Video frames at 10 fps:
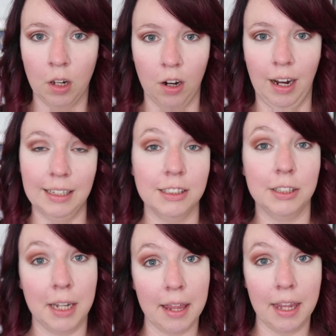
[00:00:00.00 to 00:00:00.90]
Right, so
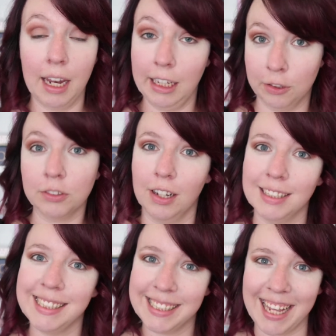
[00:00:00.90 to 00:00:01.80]
now that I look
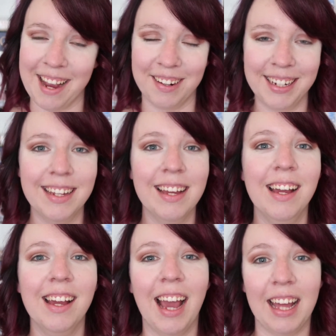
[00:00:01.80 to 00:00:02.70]
nice and scary,
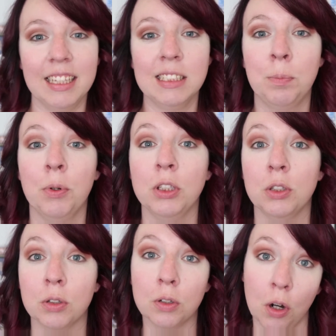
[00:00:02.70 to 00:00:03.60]
at this point
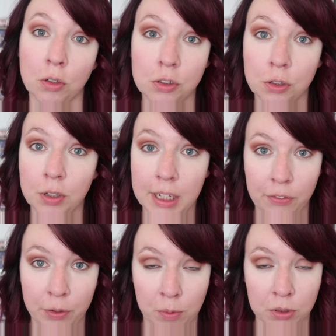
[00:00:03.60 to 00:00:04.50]
you could contour
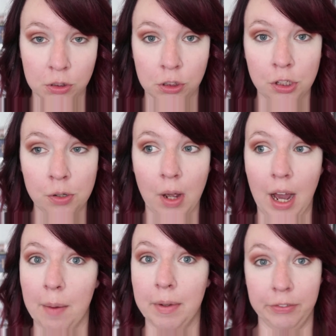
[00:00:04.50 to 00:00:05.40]
if you wanted to,
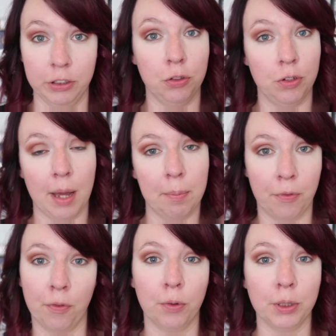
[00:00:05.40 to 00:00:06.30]
if you do that
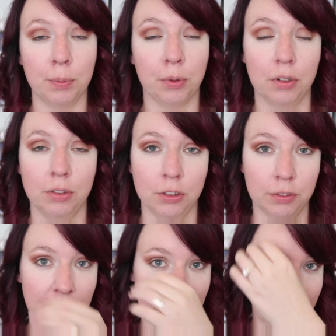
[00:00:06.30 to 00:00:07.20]
before you put on your
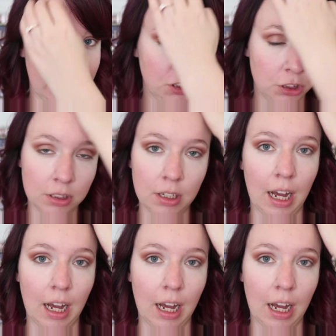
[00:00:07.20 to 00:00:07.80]
foundation.